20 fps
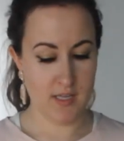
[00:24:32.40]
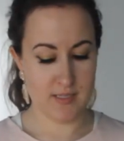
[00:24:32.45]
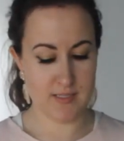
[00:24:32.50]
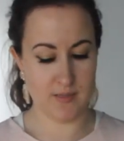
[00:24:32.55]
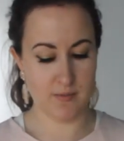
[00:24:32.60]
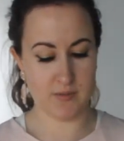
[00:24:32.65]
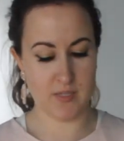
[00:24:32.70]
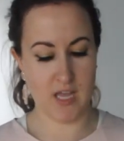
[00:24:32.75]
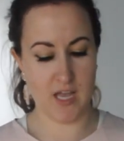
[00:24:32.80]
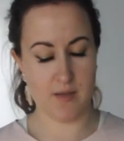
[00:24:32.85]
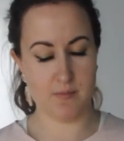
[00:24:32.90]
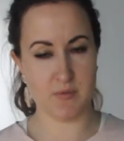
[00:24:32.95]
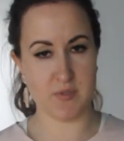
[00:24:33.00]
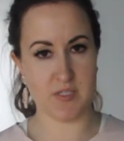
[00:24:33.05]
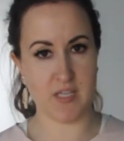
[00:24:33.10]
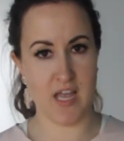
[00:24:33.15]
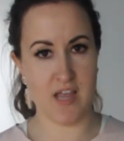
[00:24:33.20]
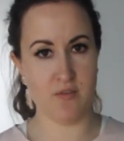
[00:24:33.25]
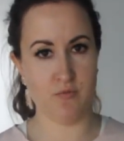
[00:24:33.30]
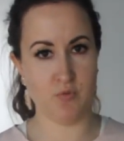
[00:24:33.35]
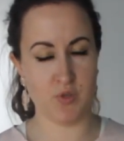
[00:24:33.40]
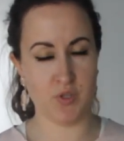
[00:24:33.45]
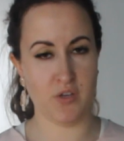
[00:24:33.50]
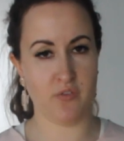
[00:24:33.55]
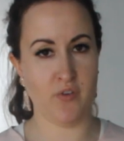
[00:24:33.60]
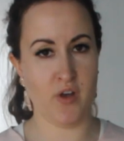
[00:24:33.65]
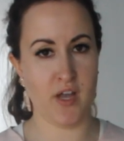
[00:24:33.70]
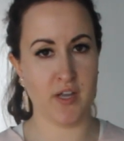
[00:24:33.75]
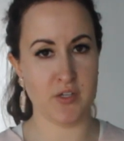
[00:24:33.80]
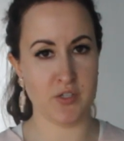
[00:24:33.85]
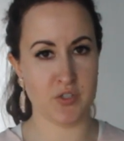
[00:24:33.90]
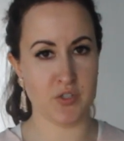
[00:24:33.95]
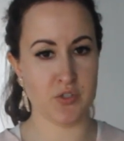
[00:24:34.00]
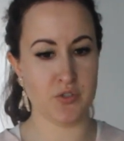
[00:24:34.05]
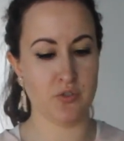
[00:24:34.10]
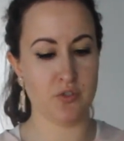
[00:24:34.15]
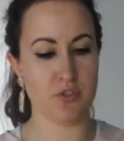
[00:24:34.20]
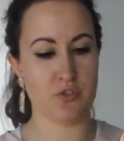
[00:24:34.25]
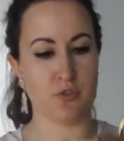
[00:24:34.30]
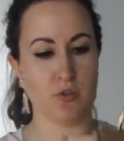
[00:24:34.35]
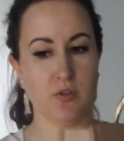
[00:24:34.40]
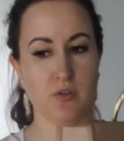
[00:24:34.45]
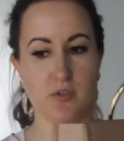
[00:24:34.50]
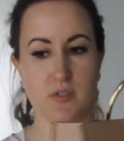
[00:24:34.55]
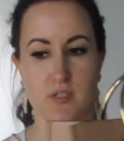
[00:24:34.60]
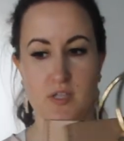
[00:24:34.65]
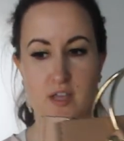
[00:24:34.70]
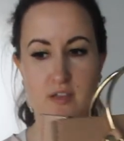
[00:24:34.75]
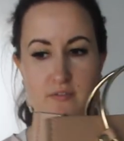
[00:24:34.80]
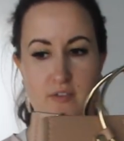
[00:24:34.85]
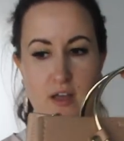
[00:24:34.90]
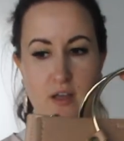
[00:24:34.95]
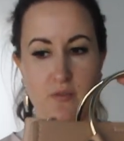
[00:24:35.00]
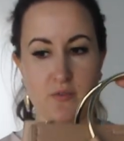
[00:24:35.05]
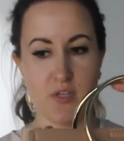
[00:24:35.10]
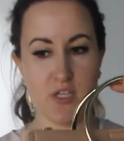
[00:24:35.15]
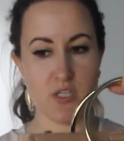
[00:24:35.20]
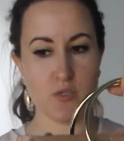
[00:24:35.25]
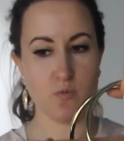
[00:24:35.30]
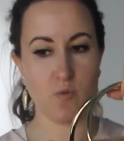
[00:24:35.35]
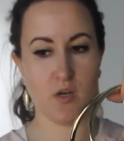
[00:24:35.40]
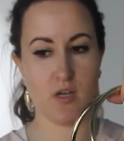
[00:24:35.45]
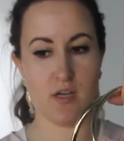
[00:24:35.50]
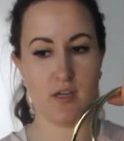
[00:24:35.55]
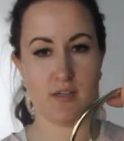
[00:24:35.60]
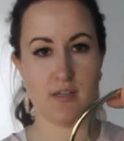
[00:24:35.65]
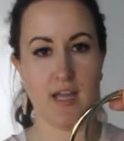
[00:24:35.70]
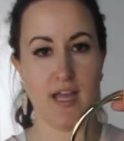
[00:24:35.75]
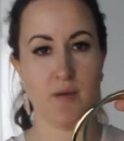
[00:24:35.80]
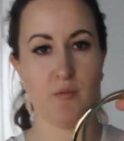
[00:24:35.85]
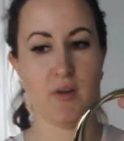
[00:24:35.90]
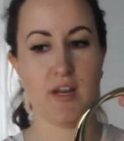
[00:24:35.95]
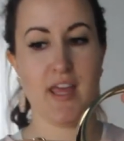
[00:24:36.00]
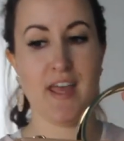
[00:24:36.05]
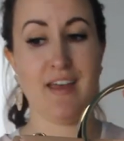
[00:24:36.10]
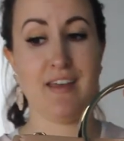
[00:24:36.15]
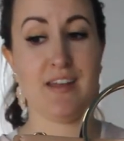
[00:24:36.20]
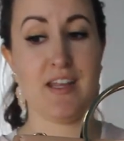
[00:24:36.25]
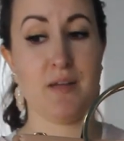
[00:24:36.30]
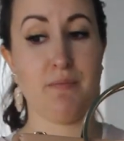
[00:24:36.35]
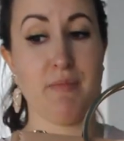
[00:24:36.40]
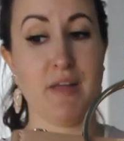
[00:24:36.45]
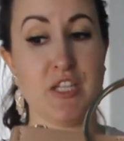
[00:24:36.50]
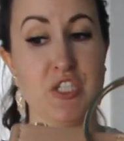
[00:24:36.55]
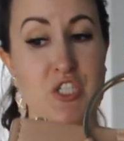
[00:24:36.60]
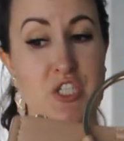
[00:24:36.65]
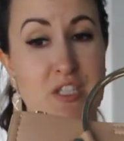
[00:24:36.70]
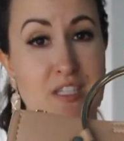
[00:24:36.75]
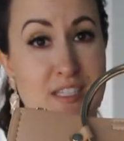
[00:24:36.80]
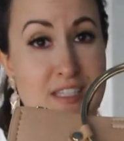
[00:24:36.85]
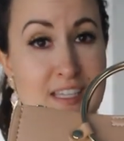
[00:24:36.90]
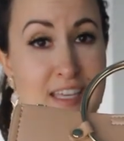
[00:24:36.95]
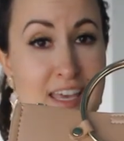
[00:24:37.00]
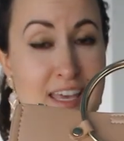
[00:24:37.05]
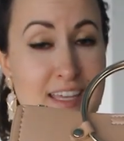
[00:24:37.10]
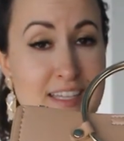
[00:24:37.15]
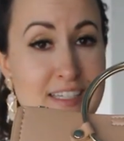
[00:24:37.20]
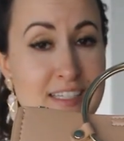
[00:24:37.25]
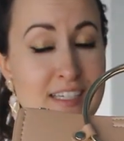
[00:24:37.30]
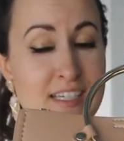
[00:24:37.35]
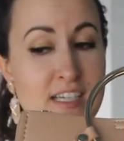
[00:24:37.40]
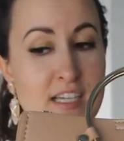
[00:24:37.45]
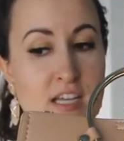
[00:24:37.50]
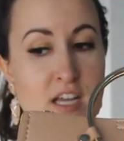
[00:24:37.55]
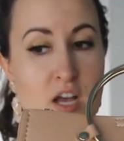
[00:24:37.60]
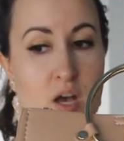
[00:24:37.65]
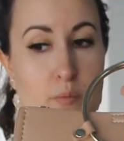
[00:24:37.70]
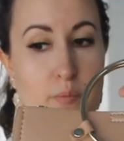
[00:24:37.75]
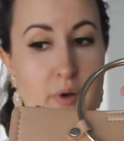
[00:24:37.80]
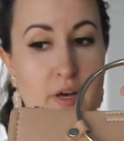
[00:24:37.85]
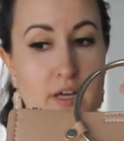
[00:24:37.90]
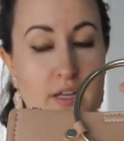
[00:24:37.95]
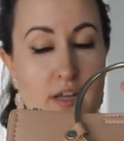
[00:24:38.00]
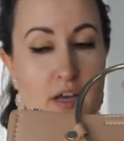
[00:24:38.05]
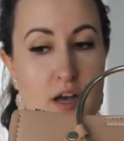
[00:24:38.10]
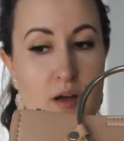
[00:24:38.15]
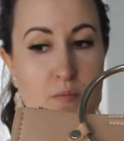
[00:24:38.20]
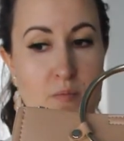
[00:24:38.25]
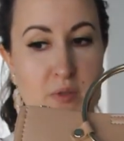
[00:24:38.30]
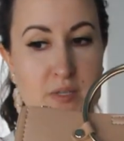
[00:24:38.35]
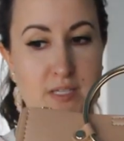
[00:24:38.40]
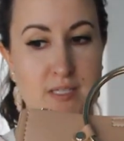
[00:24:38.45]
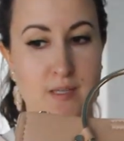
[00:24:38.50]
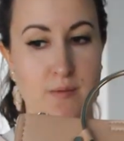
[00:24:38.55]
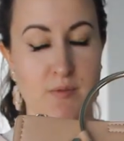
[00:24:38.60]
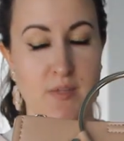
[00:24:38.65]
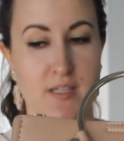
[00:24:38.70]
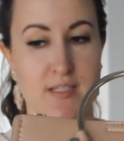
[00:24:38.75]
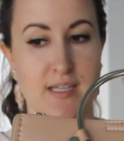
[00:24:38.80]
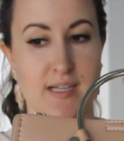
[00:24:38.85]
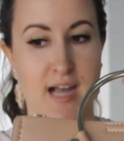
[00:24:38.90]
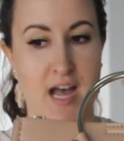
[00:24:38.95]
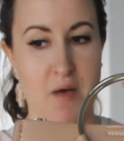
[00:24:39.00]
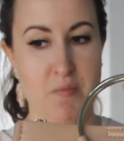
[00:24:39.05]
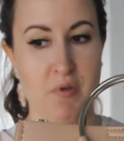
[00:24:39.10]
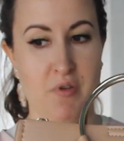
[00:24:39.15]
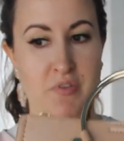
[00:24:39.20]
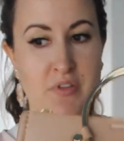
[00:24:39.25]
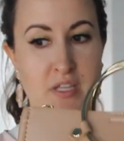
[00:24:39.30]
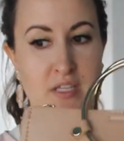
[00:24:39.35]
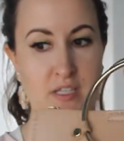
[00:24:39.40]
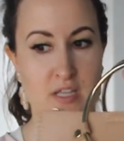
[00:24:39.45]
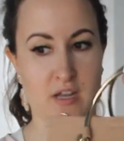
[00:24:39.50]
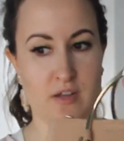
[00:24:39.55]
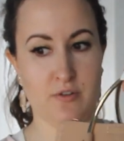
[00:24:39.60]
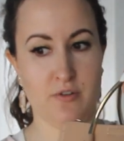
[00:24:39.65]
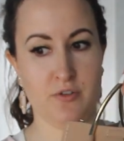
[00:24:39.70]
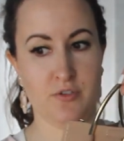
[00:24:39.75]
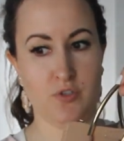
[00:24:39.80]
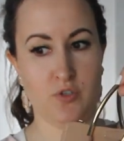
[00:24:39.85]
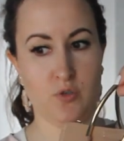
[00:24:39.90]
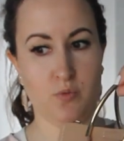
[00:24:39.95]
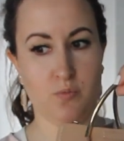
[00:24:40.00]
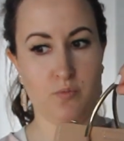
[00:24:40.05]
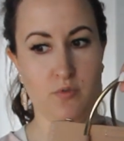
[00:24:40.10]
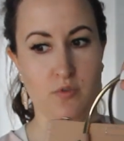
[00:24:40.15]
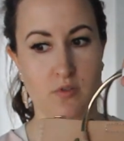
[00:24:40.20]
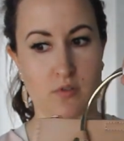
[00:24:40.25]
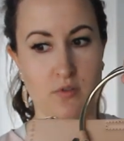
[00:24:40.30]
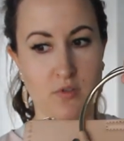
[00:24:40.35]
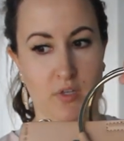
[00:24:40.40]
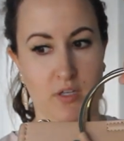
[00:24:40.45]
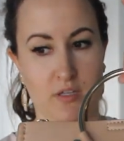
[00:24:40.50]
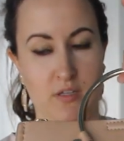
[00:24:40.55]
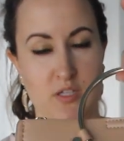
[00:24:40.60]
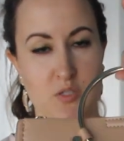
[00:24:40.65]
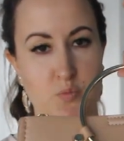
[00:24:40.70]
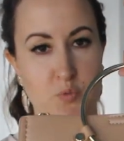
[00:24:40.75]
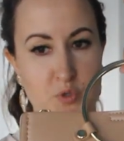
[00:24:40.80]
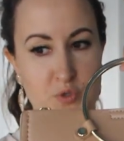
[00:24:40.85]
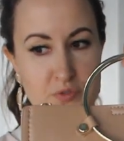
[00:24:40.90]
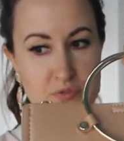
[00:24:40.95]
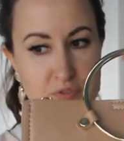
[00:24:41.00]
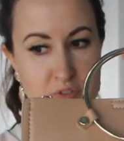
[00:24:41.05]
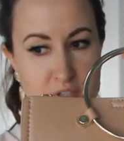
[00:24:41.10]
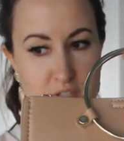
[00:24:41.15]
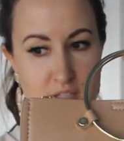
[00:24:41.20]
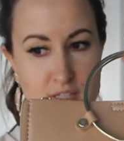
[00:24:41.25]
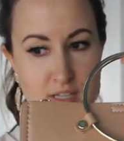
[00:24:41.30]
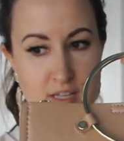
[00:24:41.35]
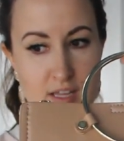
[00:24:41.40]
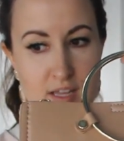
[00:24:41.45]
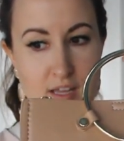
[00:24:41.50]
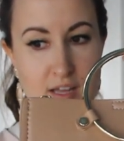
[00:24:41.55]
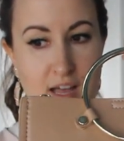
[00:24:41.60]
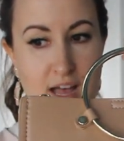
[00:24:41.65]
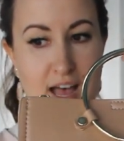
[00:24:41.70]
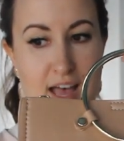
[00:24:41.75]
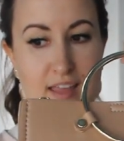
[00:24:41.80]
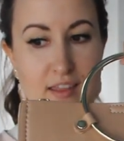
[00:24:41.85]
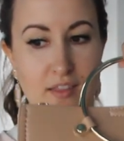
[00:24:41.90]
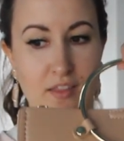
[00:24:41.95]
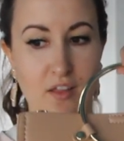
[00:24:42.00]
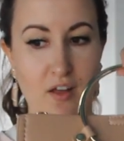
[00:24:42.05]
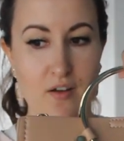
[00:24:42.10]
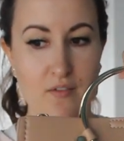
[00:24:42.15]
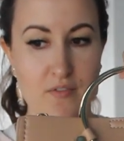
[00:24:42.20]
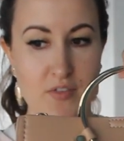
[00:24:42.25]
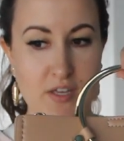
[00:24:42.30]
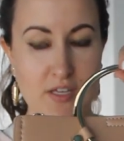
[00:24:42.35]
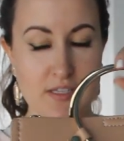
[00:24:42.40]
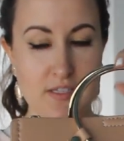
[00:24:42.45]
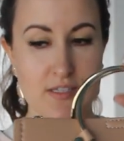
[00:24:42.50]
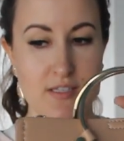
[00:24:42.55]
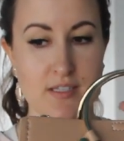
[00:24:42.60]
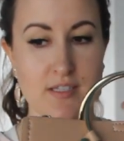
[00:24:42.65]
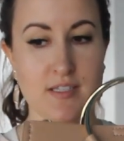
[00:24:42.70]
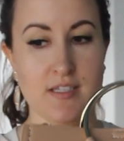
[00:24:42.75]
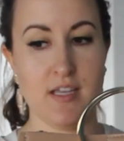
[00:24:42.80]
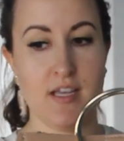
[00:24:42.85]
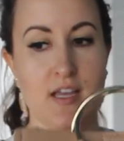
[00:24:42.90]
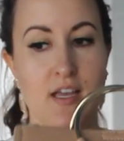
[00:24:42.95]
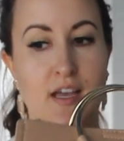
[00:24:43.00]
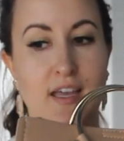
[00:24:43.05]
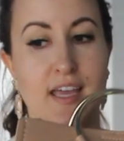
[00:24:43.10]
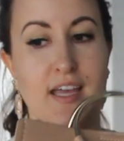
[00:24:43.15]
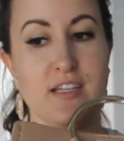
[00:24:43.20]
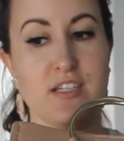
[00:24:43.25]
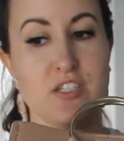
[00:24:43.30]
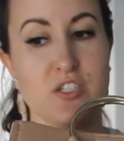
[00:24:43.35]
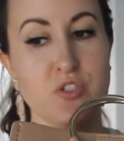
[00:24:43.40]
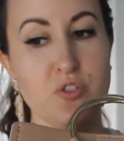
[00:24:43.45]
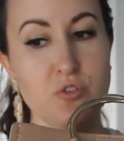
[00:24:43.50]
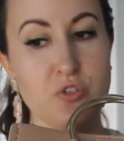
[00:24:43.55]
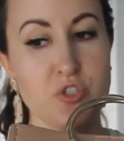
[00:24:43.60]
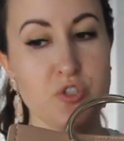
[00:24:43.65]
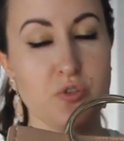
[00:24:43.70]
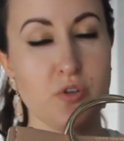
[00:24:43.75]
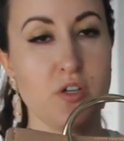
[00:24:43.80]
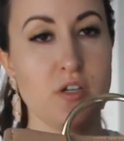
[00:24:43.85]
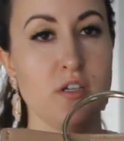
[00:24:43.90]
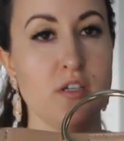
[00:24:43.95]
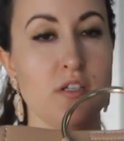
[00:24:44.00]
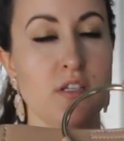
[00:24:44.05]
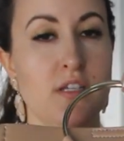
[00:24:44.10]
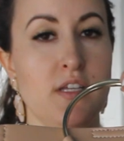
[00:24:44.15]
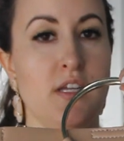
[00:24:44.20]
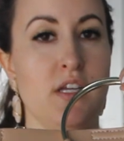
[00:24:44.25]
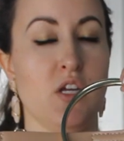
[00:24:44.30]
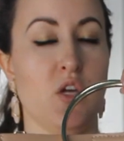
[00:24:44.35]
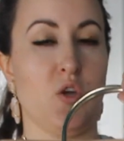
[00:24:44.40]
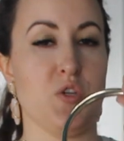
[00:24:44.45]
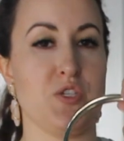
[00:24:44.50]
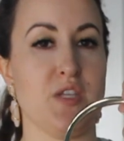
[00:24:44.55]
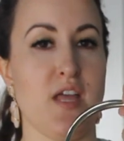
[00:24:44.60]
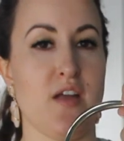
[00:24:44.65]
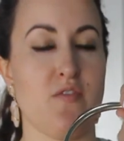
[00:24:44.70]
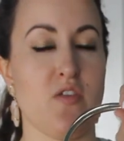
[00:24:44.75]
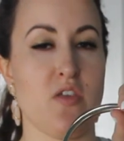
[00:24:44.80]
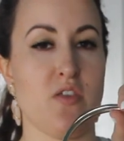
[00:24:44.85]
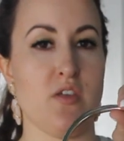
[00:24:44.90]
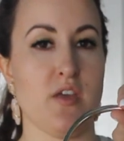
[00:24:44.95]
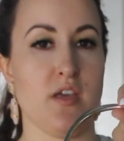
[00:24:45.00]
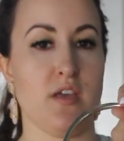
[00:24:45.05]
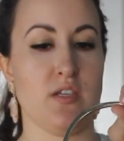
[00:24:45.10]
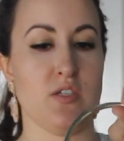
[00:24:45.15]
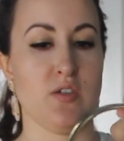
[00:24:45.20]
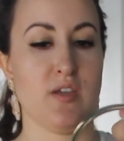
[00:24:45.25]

Sometimes I really find good neutrals. I found this one, I went ahead and mentioned this again, but um, this is something that's a copy of a designer dupe. Look at this beautiful. I love this. Again, it's neutral, goes with everything.